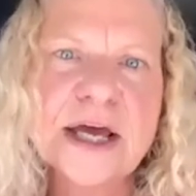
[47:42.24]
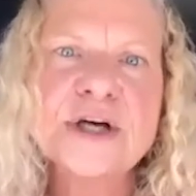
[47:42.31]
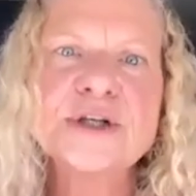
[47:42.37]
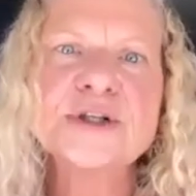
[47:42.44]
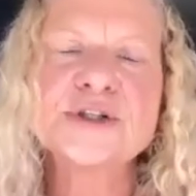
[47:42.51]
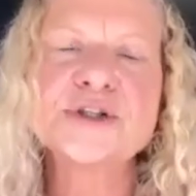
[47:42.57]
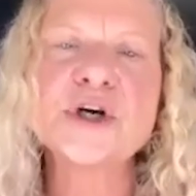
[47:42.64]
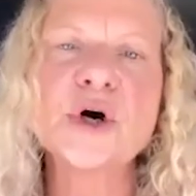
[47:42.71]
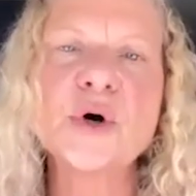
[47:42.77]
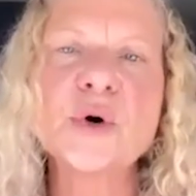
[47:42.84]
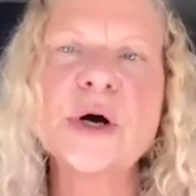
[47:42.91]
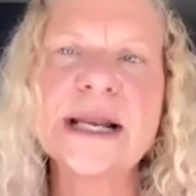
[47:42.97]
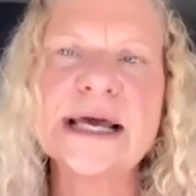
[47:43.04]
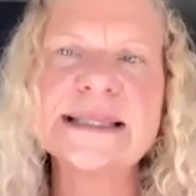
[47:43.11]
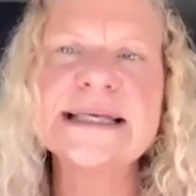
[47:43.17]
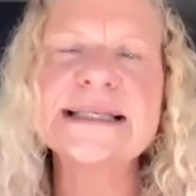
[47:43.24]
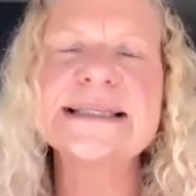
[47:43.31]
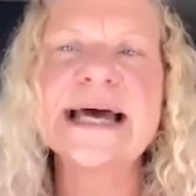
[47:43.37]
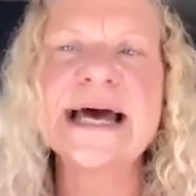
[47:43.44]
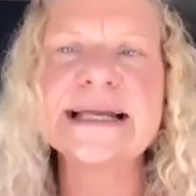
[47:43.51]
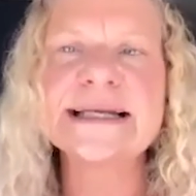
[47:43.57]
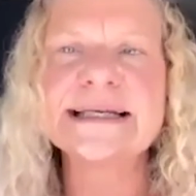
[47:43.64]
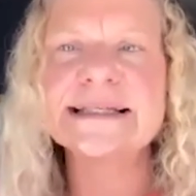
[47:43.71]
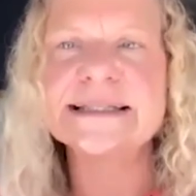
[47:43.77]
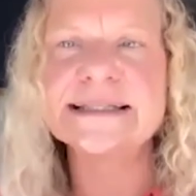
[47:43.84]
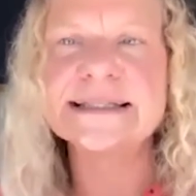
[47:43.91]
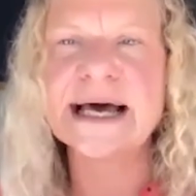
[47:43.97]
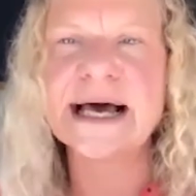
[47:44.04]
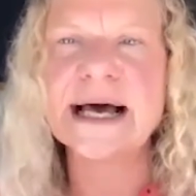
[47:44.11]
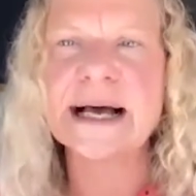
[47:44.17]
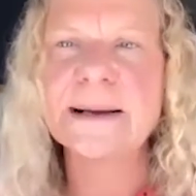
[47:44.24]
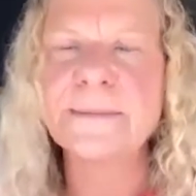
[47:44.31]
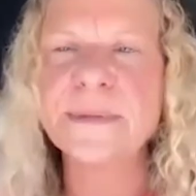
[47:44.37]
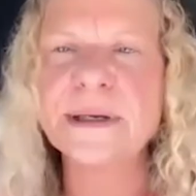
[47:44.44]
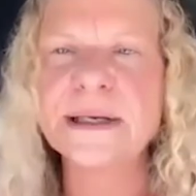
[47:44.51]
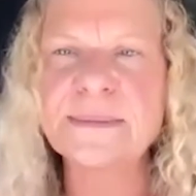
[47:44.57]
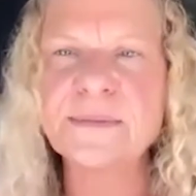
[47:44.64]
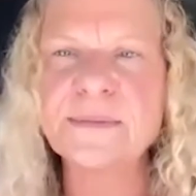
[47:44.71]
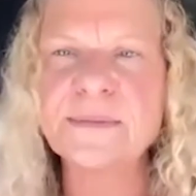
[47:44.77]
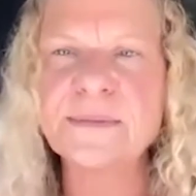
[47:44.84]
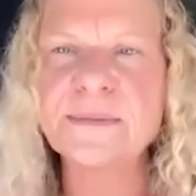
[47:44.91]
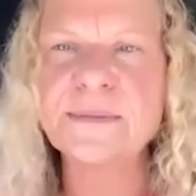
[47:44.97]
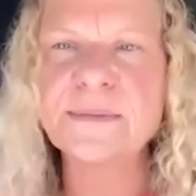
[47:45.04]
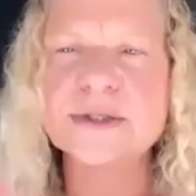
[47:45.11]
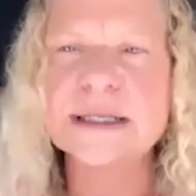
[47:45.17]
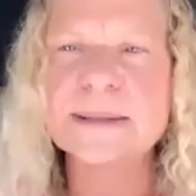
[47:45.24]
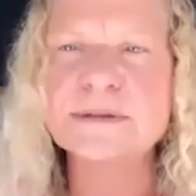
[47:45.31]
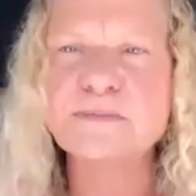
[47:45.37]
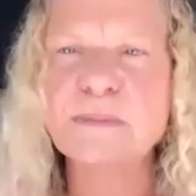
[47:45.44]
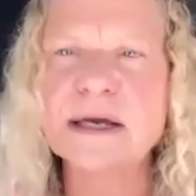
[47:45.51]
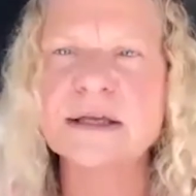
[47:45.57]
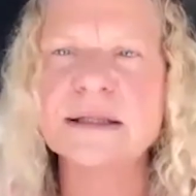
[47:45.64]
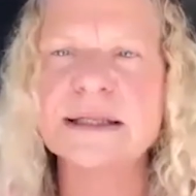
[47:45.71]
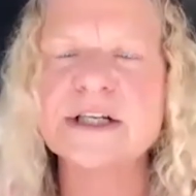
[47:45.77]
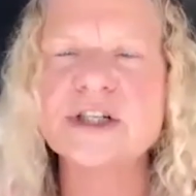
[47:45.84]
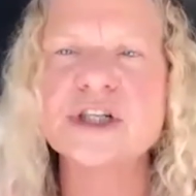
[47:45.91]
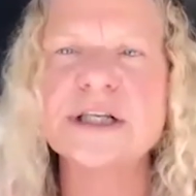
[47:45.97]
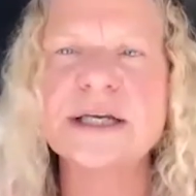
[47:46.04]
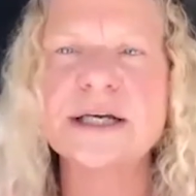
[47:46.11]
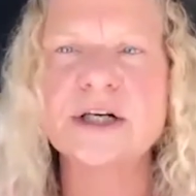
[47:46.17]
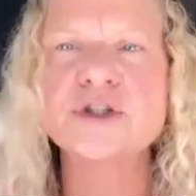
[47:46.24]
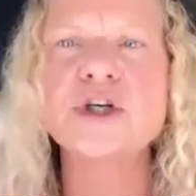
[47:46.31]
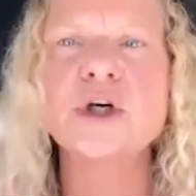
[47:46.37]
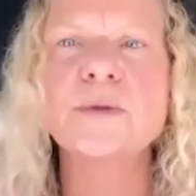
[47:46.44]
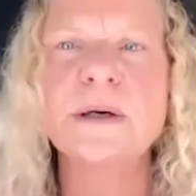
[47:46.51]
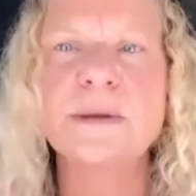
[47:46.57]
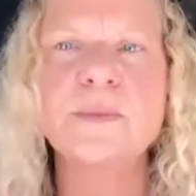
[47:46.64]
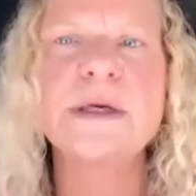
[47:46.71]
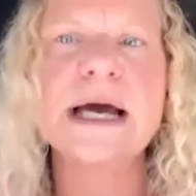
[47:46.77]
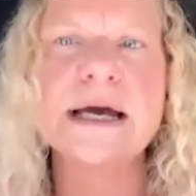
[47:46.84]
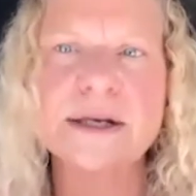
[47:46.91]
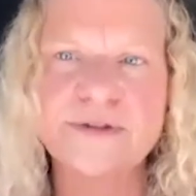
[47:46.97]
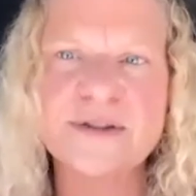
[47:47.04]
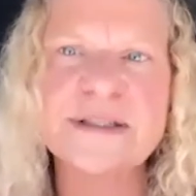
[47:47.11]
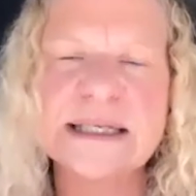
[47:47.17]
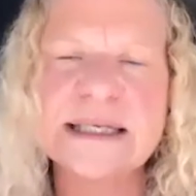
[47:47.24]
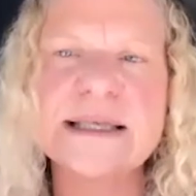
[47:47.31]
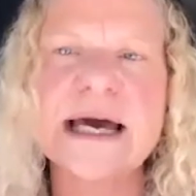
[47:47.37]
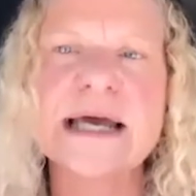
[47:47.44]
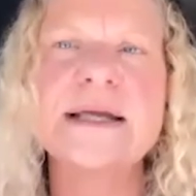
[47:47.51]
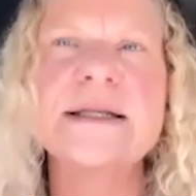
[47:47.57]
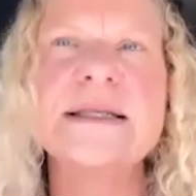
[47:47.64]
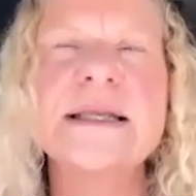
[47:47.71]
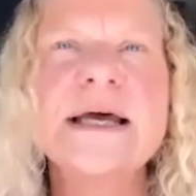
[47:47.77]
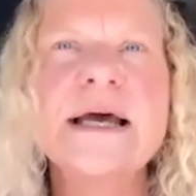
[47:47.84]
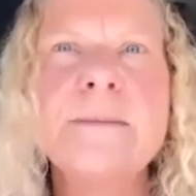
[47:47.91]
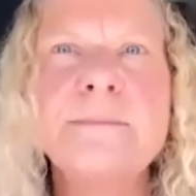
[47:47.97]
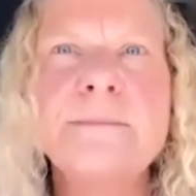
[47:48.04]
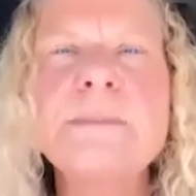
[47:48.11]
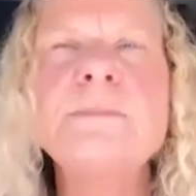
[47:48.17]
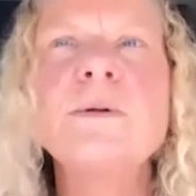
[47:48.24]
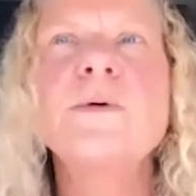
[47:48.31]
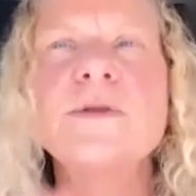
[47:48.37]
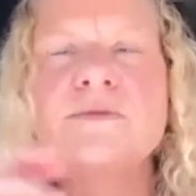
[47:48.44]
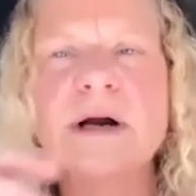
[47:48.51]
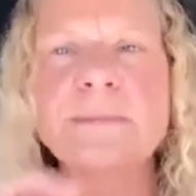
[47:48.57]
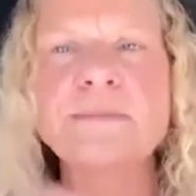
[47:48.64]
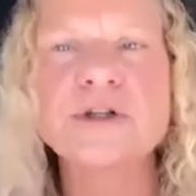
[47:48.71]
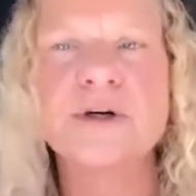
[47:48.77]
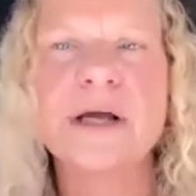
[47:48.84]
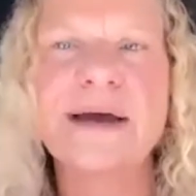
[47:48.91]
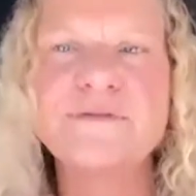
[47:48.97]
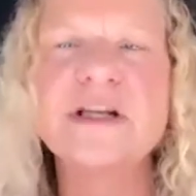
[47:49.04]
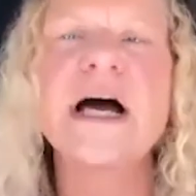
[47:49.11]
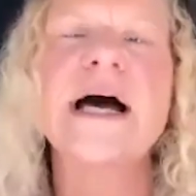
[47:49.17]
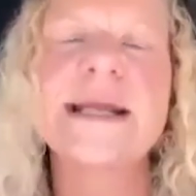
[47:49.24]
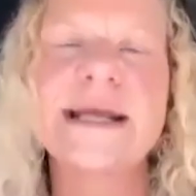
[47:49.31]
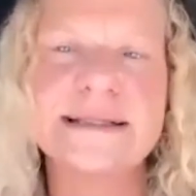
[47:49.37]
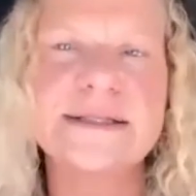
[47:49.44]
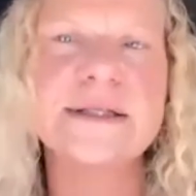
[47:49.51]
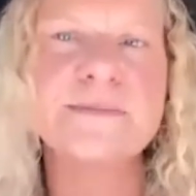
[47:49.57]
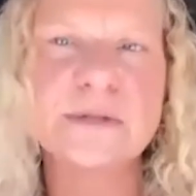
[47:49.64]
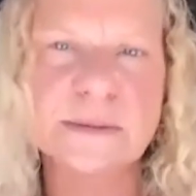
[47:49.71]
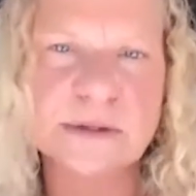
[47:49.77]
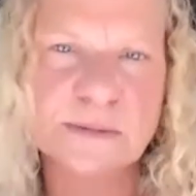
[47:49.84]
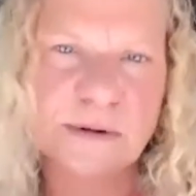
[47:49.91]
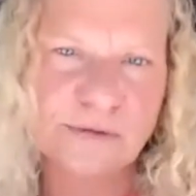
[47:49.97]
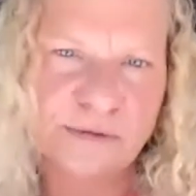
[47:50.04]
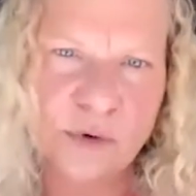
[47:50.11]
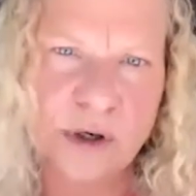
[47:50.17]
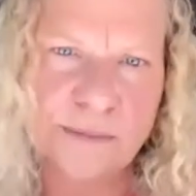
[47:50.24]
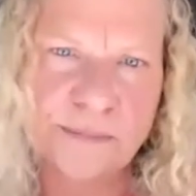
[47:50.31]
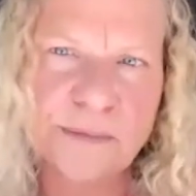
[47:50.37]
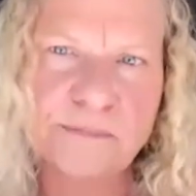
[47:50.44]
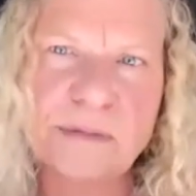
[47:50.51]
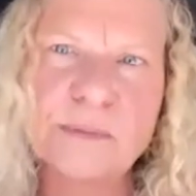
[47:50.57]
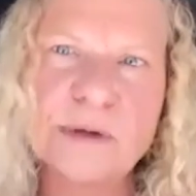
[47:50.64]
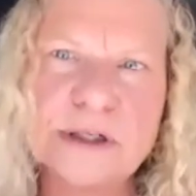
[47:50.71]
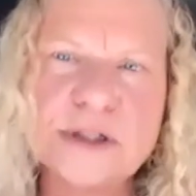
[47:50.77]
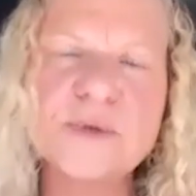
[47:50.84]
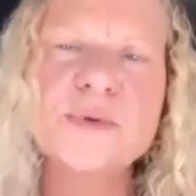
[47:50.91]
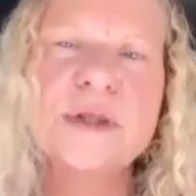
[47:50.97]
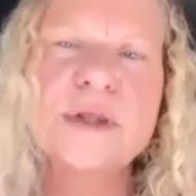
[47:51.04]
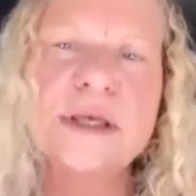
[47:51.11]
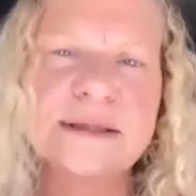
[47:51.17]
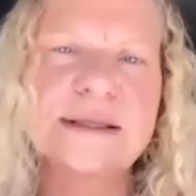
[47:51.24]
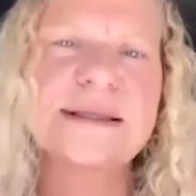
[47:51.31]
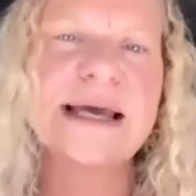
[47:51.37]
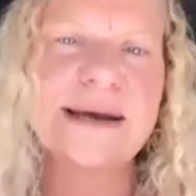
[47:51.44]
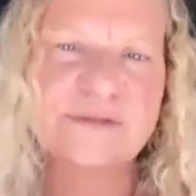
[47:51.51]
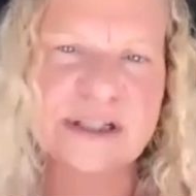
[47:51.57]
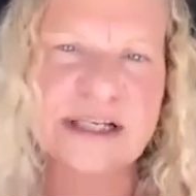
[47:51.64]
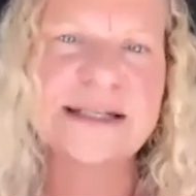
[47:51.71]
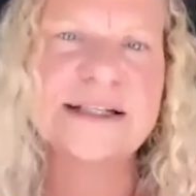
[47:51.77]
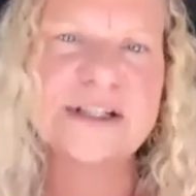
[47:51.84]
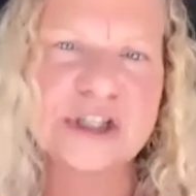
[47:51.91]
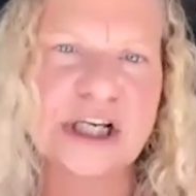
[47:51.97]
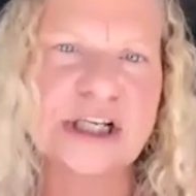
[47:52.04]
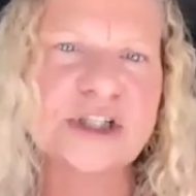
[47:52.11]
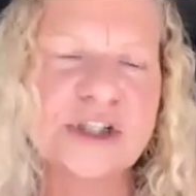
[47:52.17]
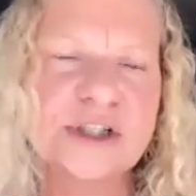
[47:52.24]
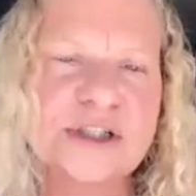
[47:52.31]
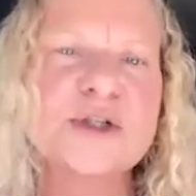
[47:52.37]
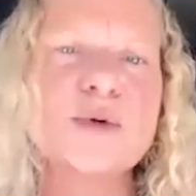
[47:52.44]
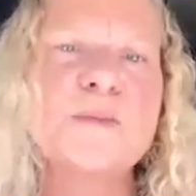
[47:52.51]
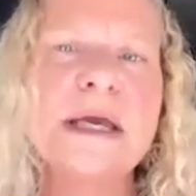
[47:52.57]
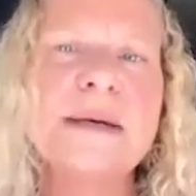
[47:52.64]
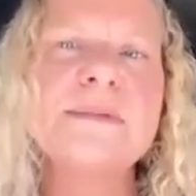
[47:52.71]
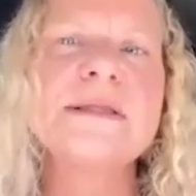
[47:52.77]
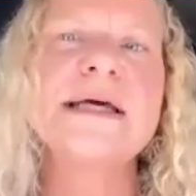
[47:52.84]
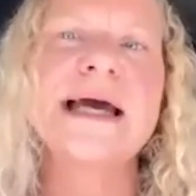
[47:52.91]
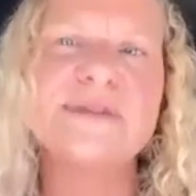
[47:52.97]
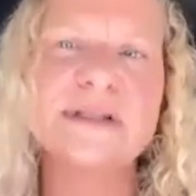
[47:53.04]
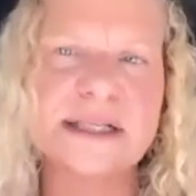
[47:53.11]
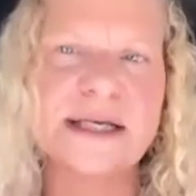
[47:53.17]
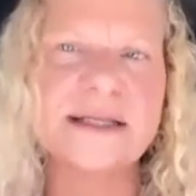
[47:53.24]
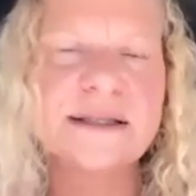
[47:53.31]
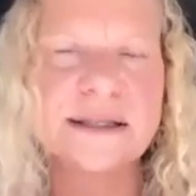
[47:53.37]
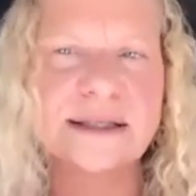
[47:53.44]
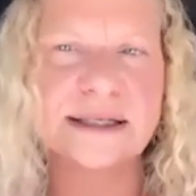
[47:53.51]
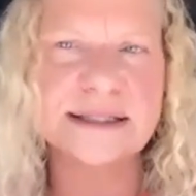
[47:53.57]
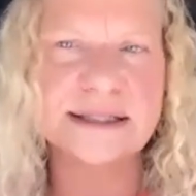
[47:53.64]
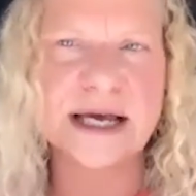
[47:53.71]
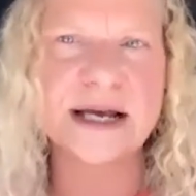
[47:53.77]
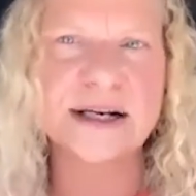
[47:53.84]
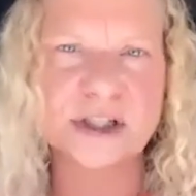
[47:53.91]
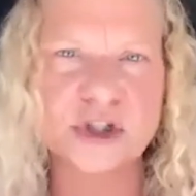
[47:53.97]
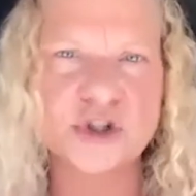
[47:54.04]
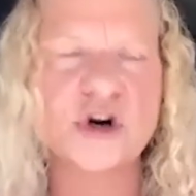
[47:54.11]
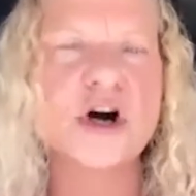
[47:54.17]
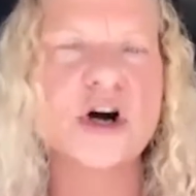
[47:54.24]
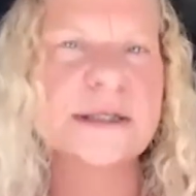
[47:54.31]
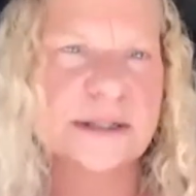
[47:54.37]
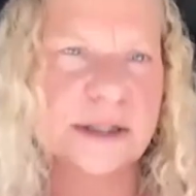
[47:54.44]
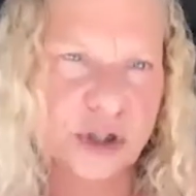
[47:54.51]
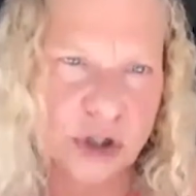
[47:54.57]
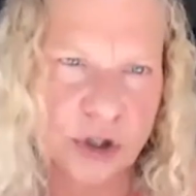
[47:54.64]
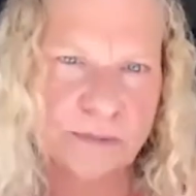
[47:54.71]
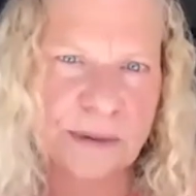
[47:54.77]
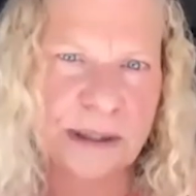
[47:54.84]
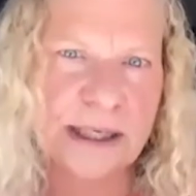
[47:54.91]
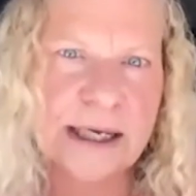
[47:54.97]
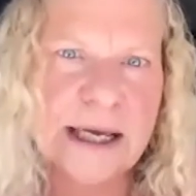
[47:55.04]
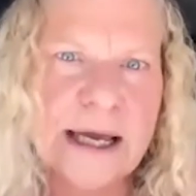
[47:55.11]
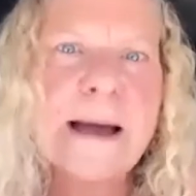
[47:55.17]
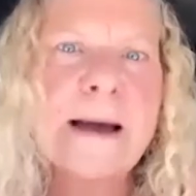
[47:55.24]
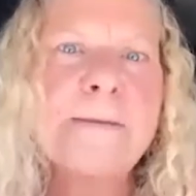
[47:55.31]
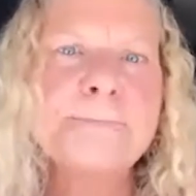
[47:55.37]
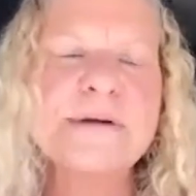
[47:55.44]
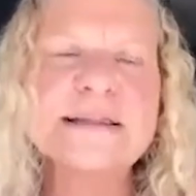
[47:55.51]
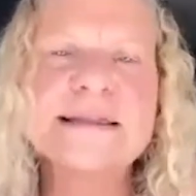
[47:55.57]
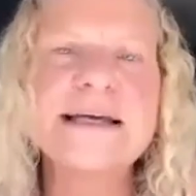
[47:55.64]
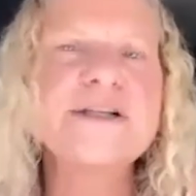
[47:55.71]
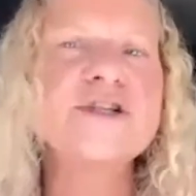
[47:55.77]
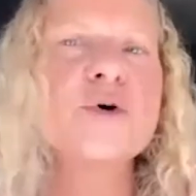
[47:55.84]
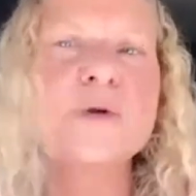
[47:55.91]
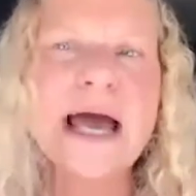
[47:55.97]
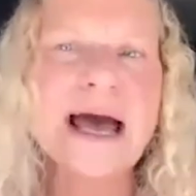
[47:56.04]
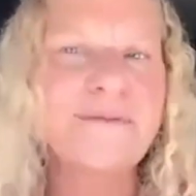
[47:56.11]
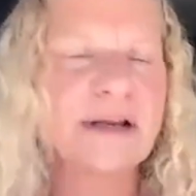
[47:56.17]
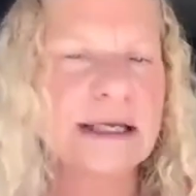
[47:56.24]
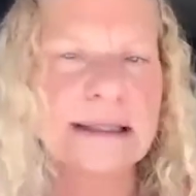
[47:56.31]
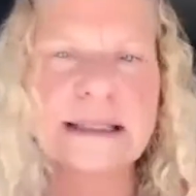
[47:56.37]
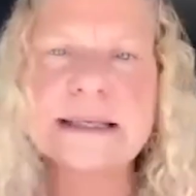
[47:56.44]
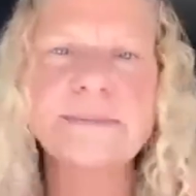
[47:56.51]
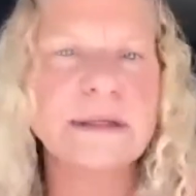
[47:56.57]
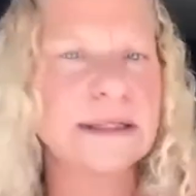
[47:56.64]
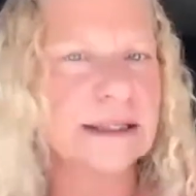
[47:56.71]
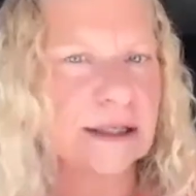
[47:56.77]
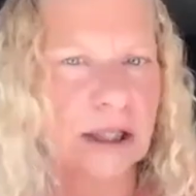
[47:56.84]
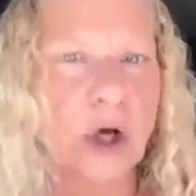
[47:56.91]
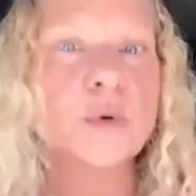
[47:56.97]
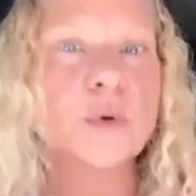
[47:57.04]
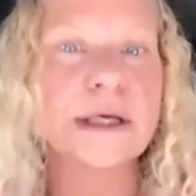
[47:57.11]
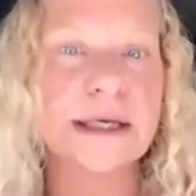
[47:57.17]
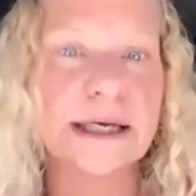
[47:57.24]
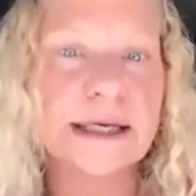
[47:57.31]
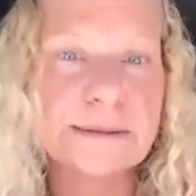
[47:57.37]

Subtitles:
So, and I think that is, and I'm going to go into some speculation here too, but we kind of see that, and people with rupture have not had symptoms before, but we do think that they have tendon changes. So maybe they have a tendon that's not as strong as it should be, but they don't have any limit in loading it.